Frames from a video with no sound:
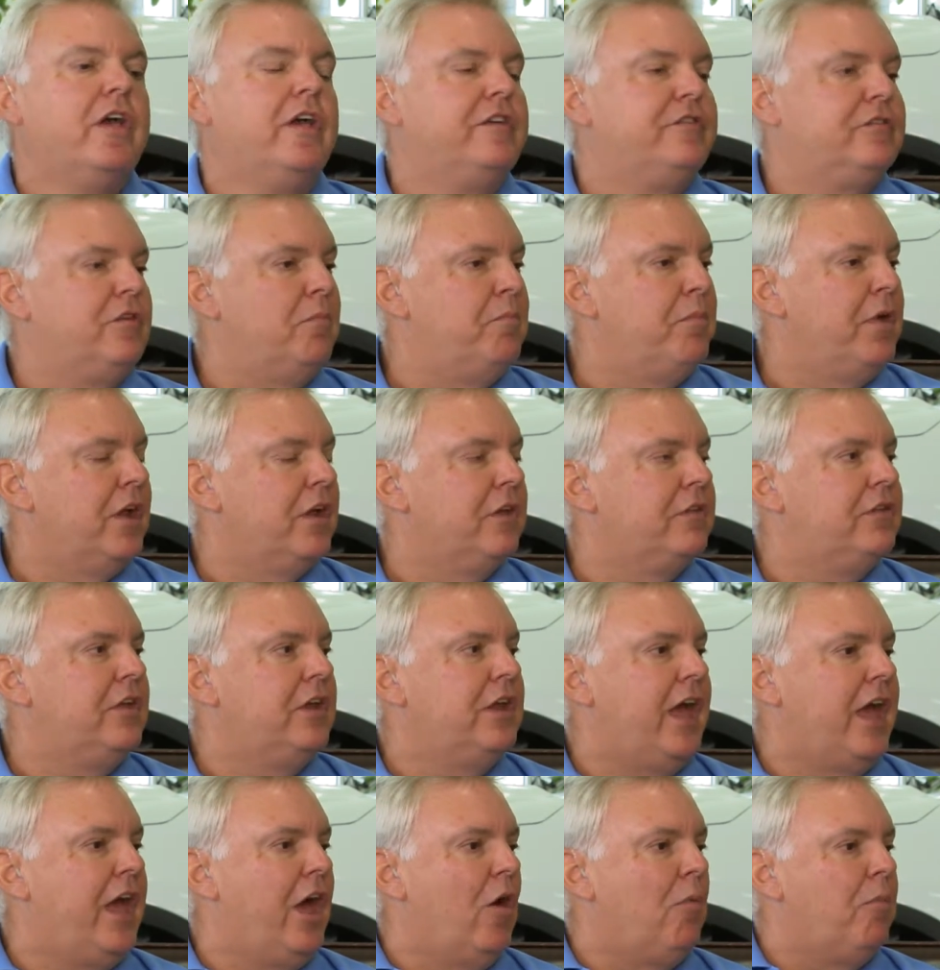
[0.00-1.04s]
his
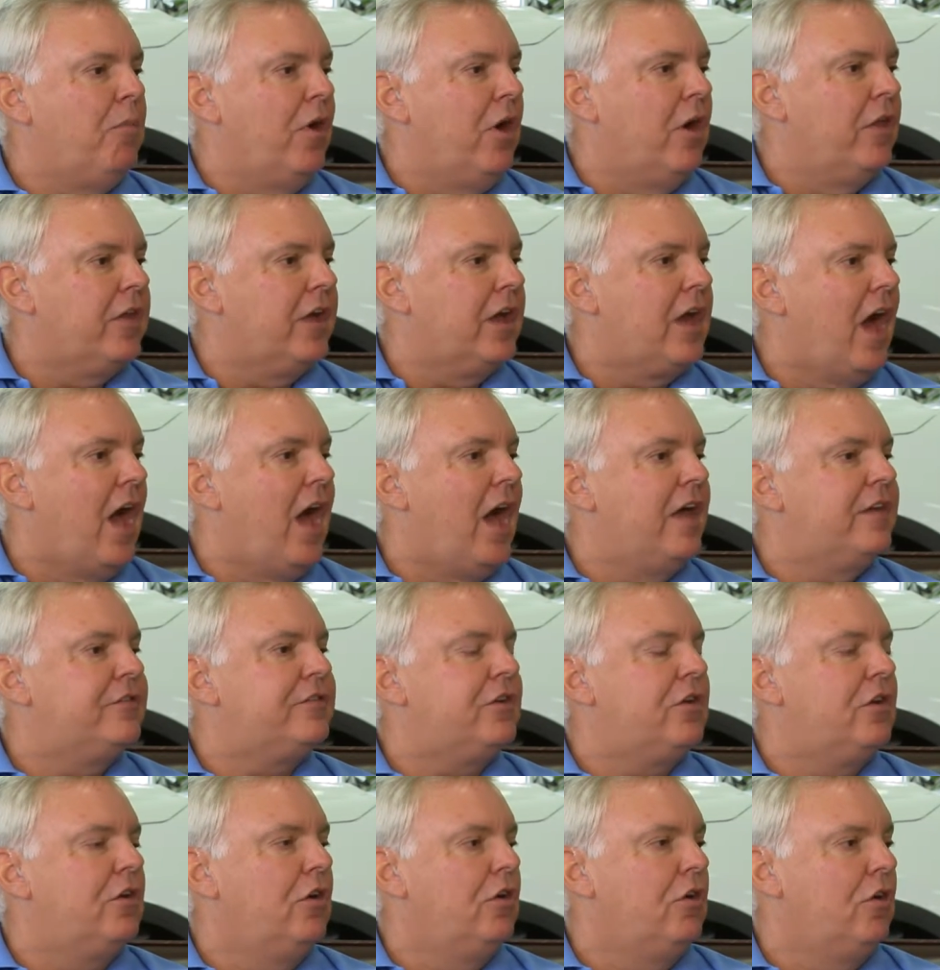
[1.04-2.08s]
ability to help other
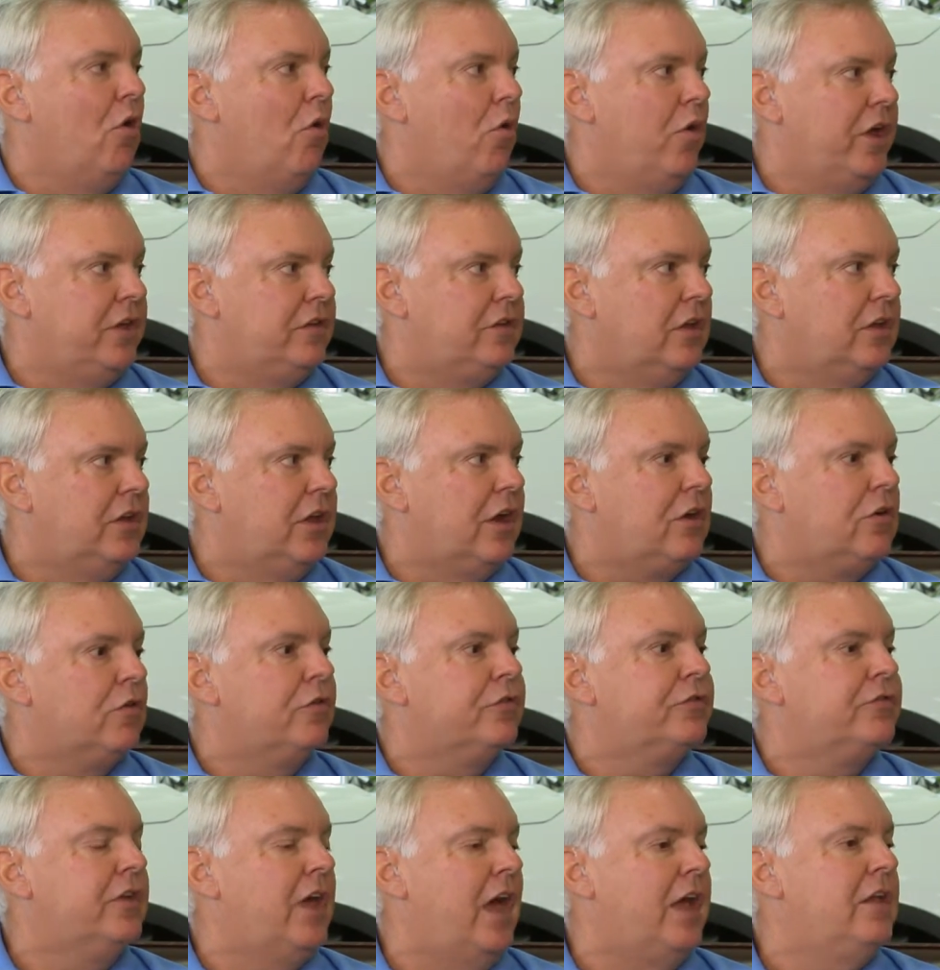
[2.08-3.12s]
guys go into
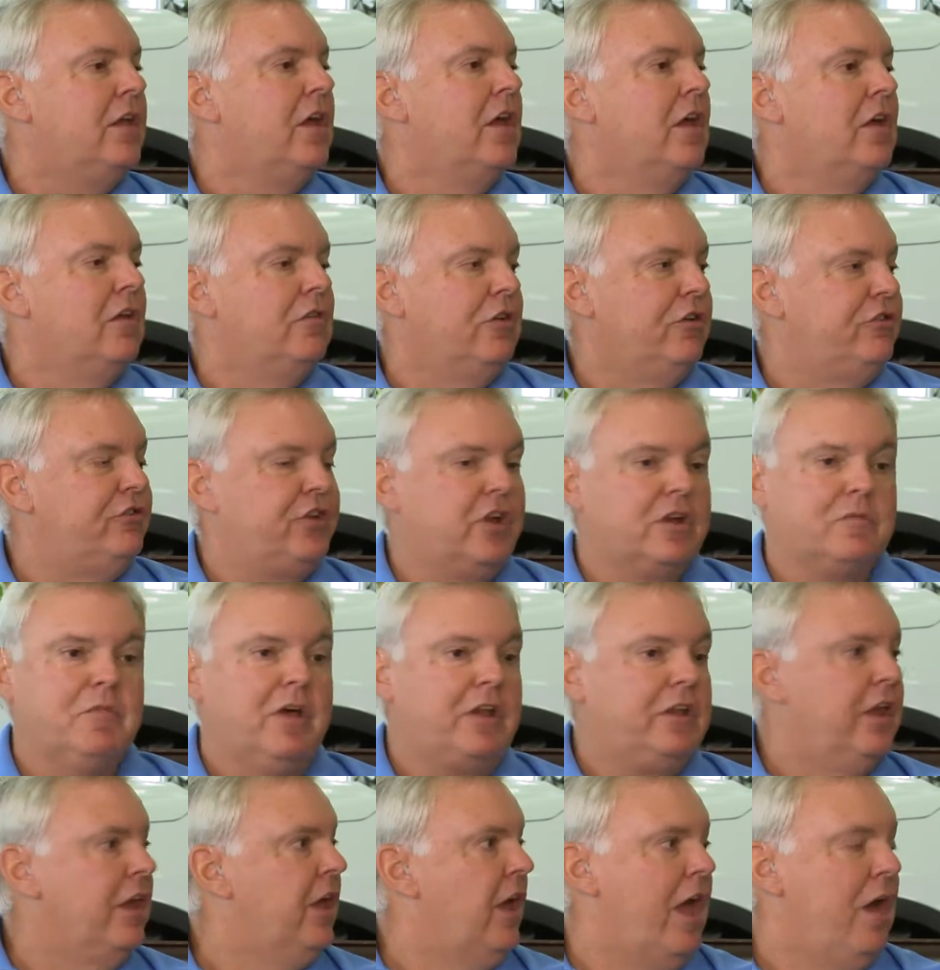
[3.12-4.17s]
Nicholls that
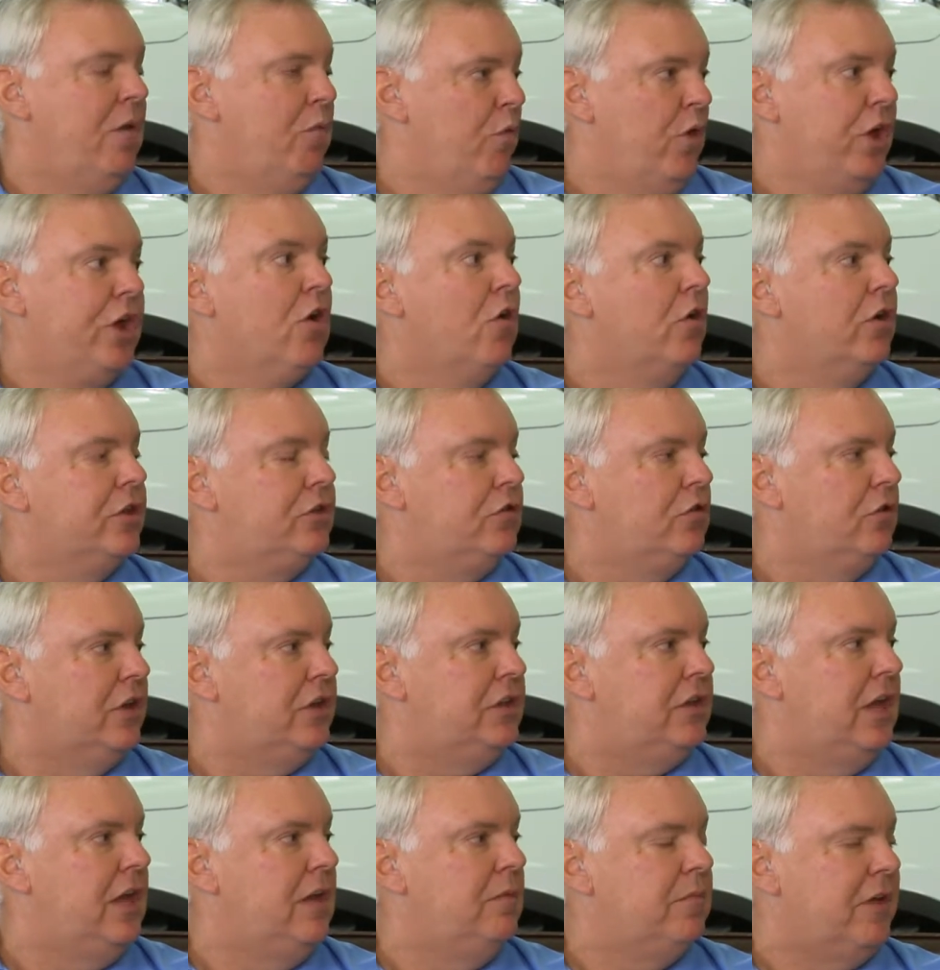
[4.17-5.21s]
legitimately, hey, we go into a
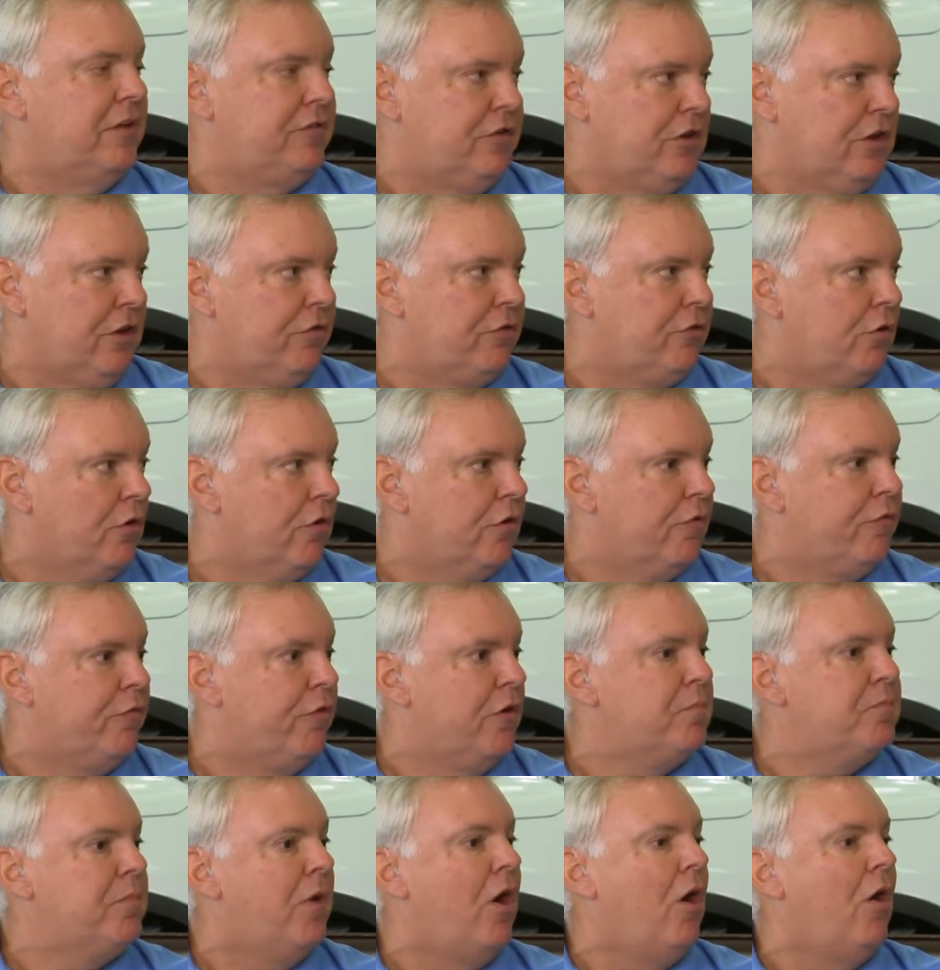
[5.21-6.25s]
team that's going to throw the
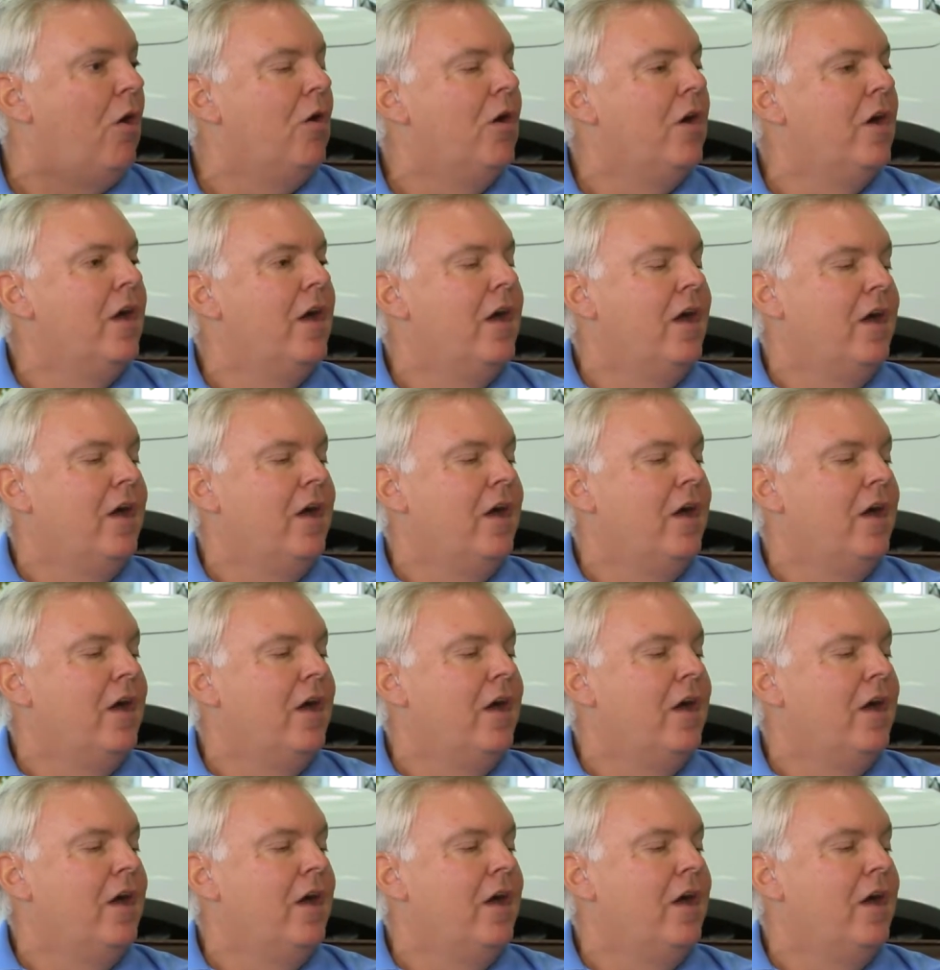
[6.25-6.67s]
football.